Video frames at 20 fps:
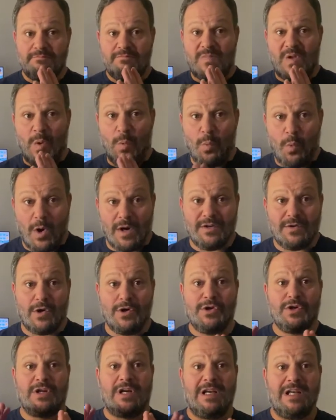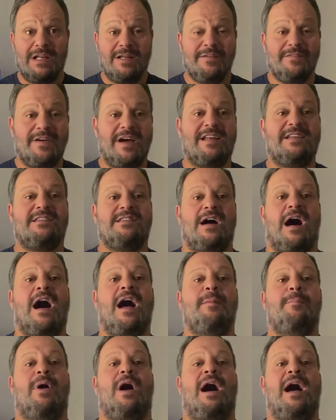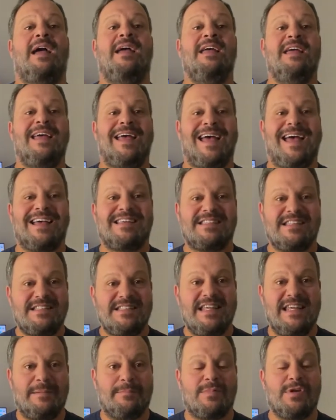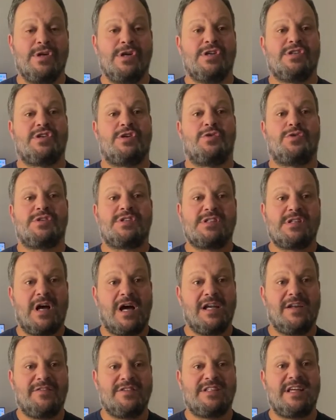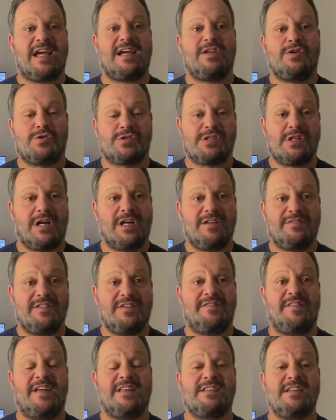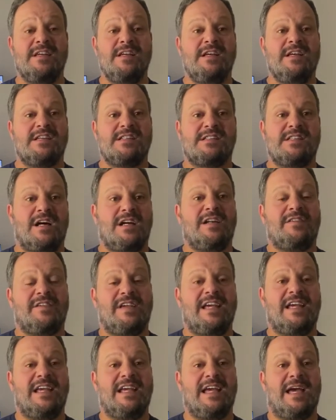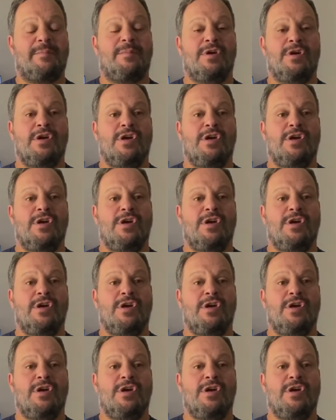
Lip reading: what are you going to live and die by as a team? So your style of attack, your style of defense, style of kicking game.